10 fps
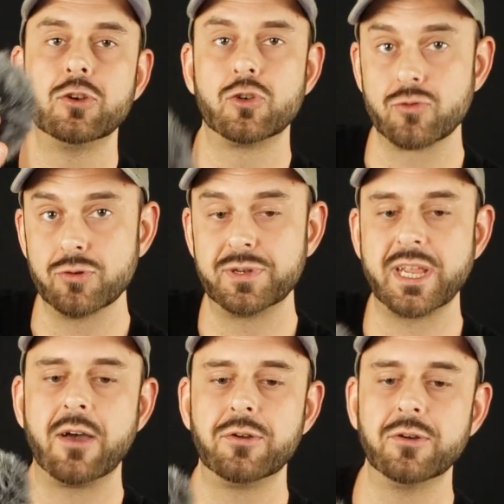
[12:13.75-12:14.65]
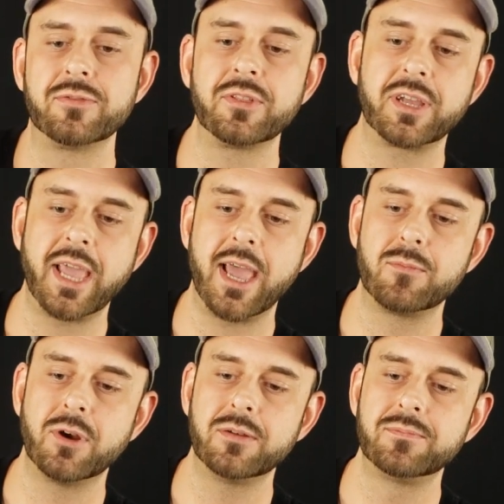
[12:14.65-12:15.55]
droop down over the
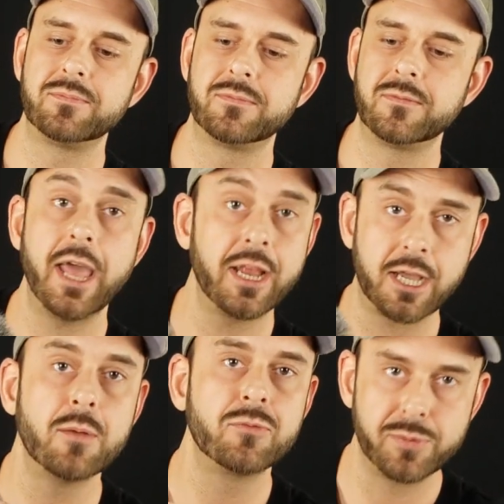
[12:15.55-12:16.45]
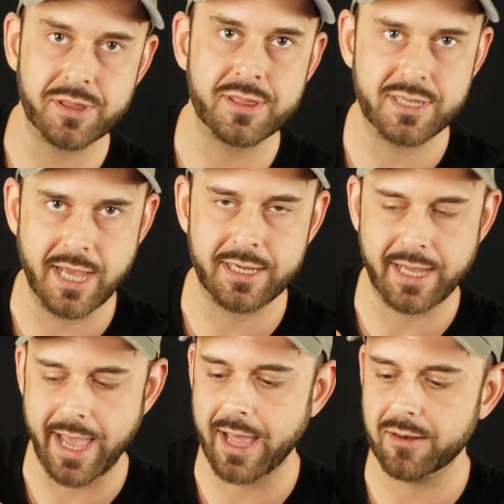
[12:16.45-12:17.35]
camera. And it comes with the dead
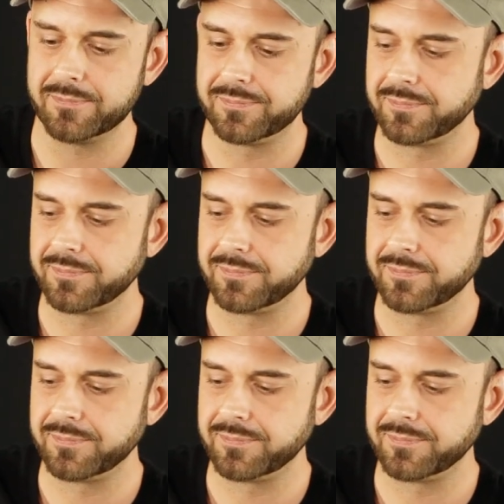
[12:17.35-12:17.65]
cat.